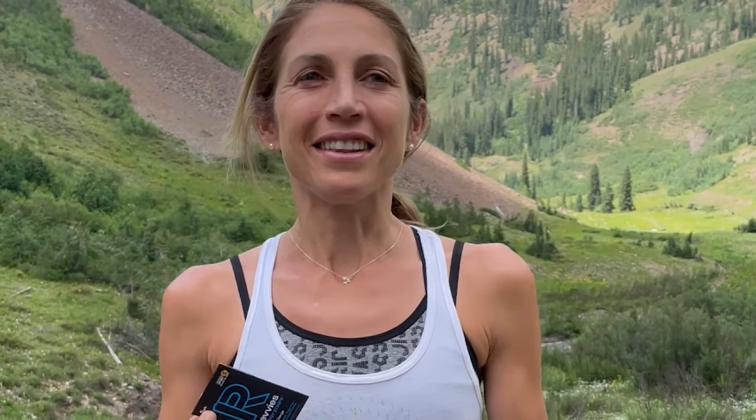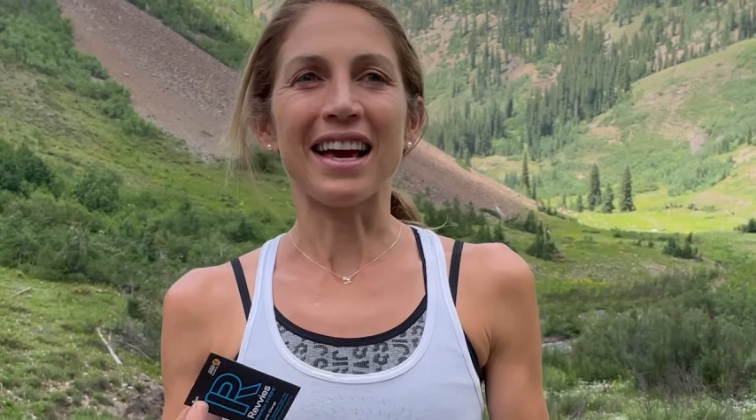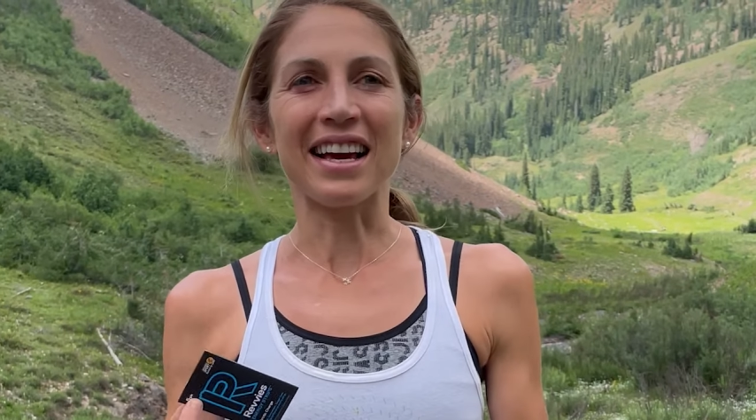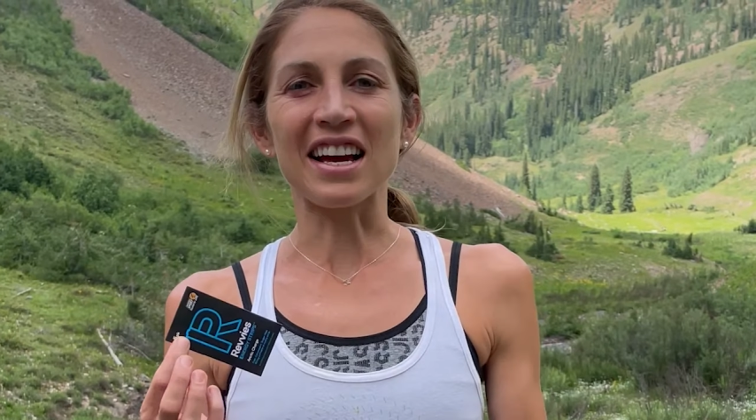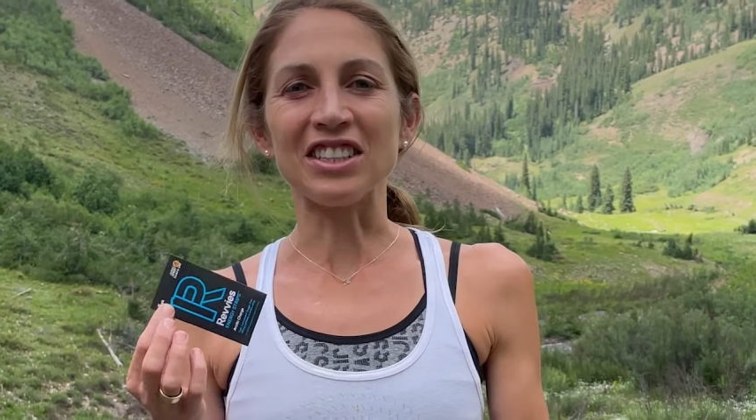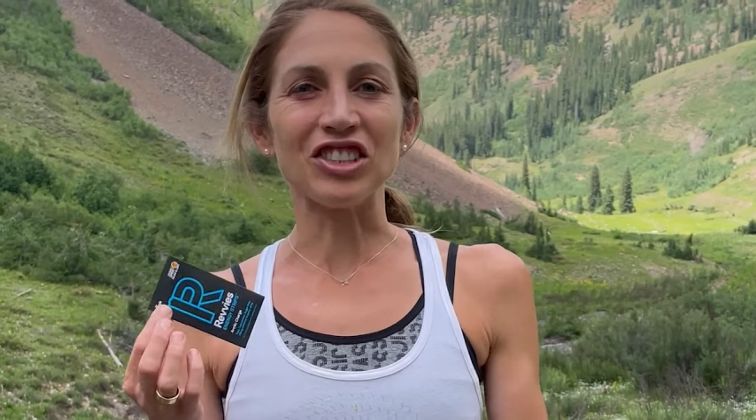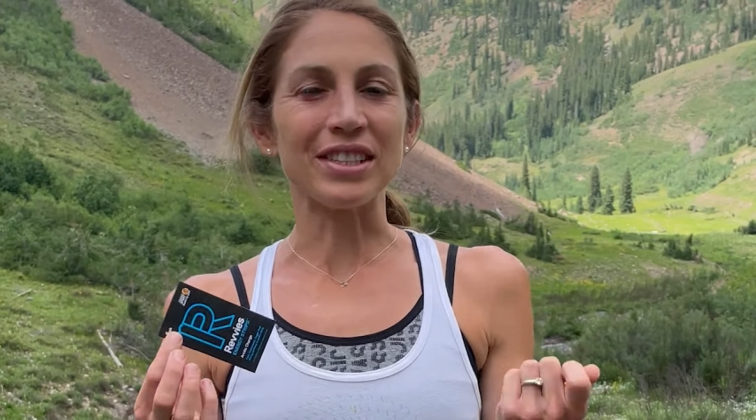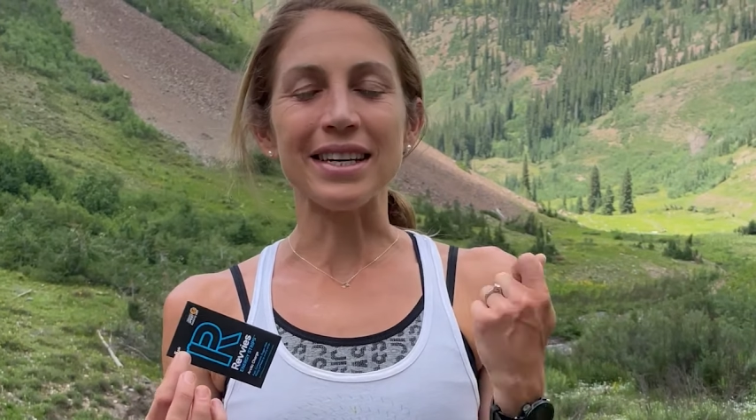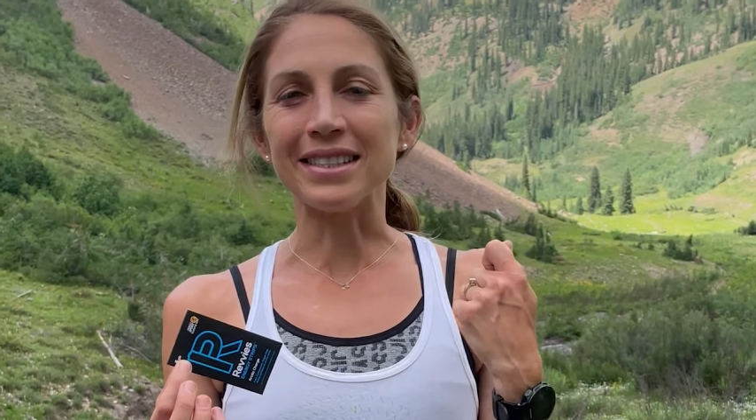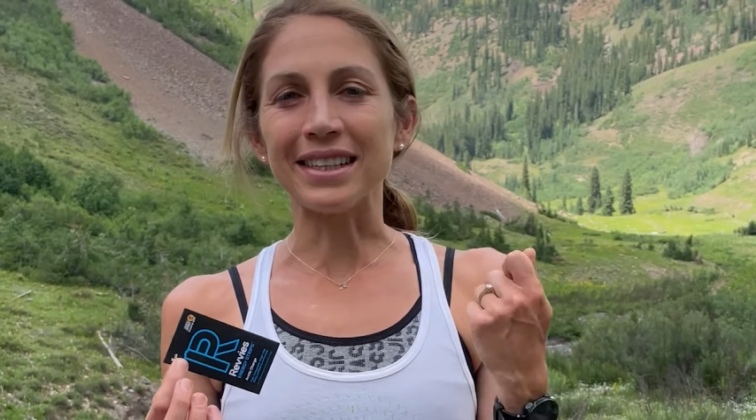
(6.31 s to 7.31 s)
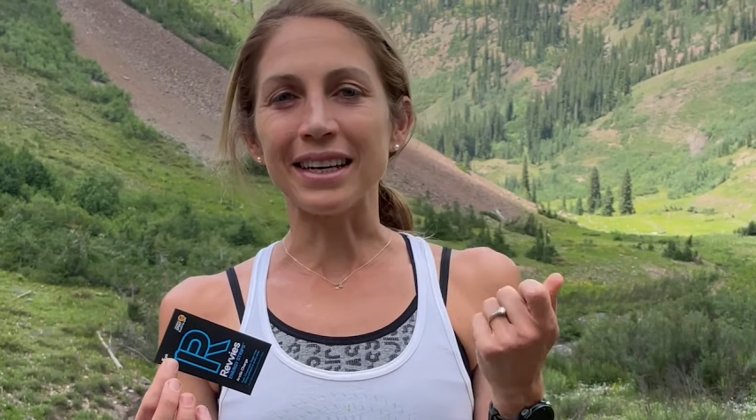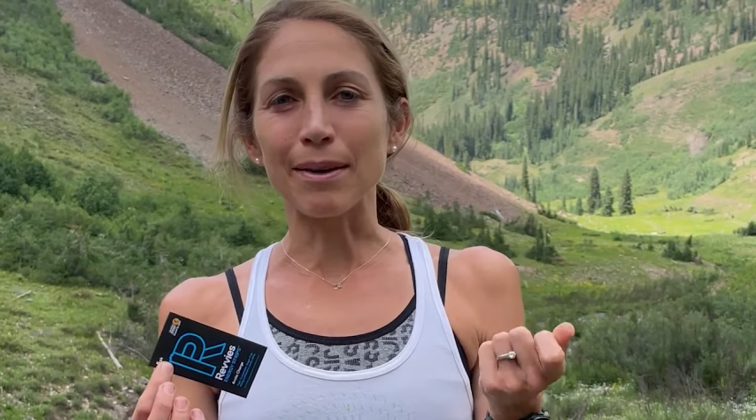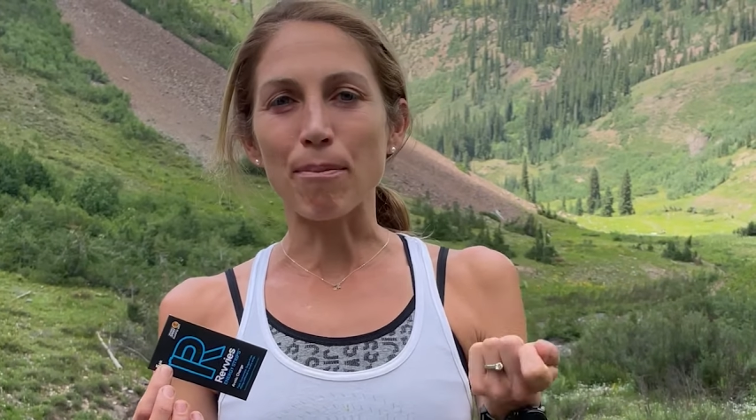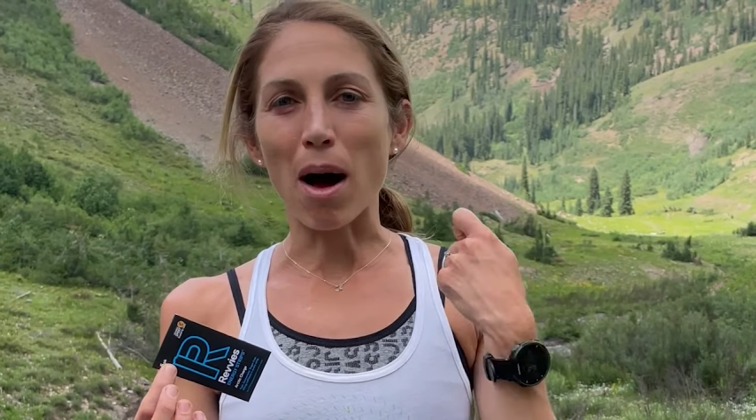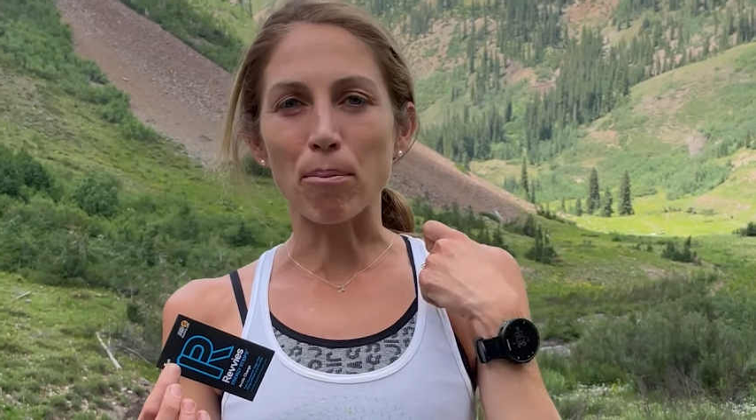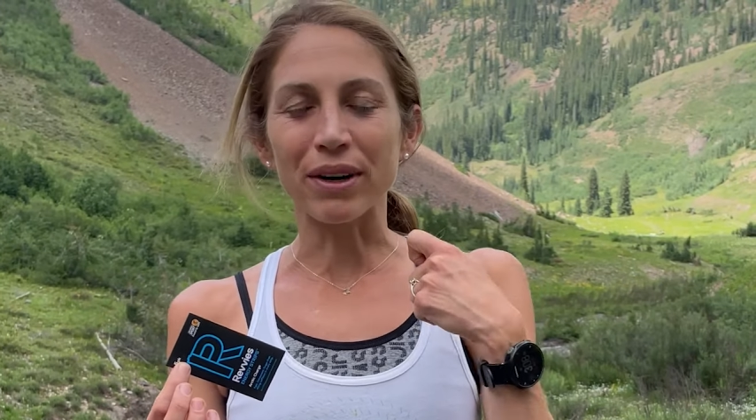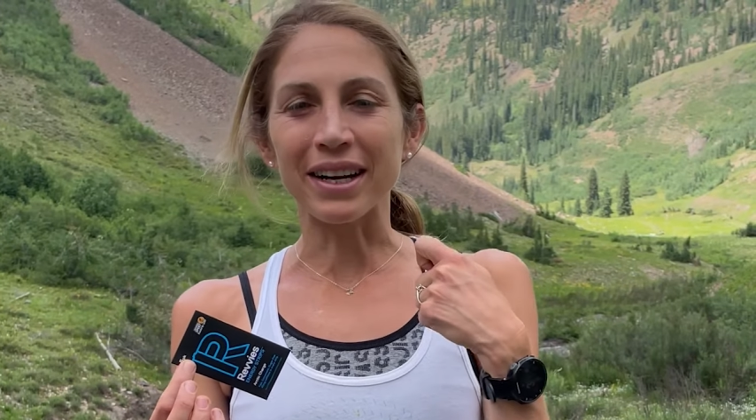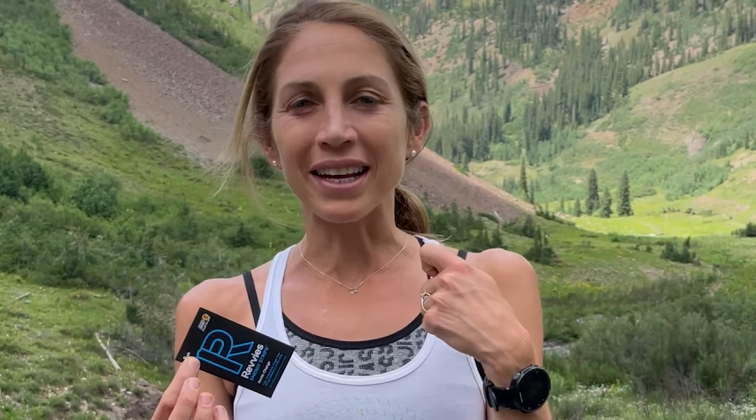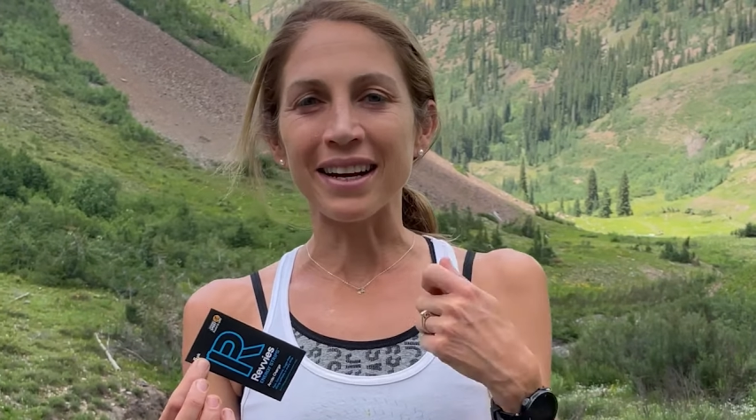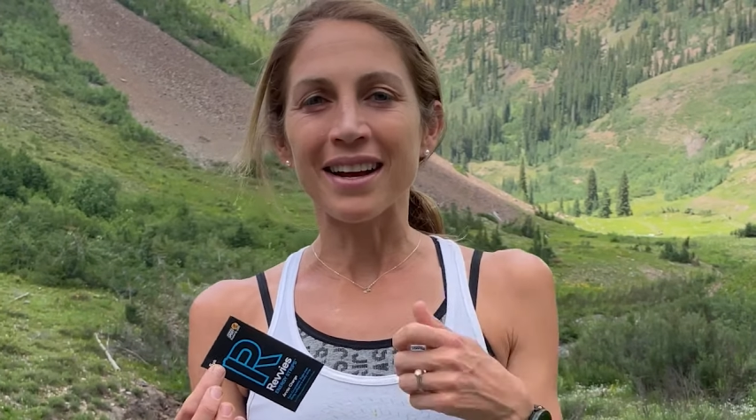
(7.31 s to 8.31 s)
like I can just easily pop one
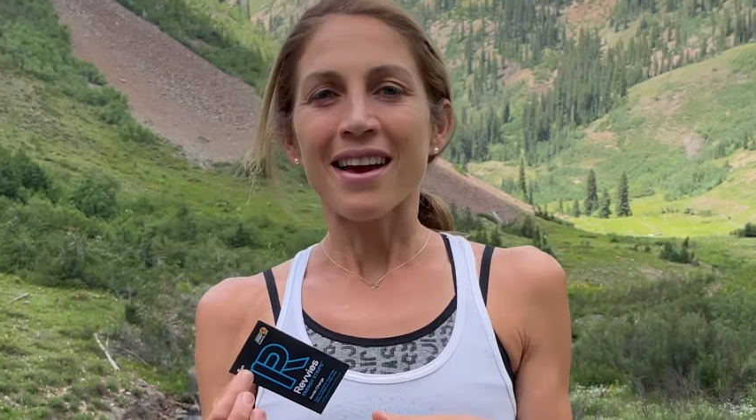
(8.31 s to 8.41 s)
in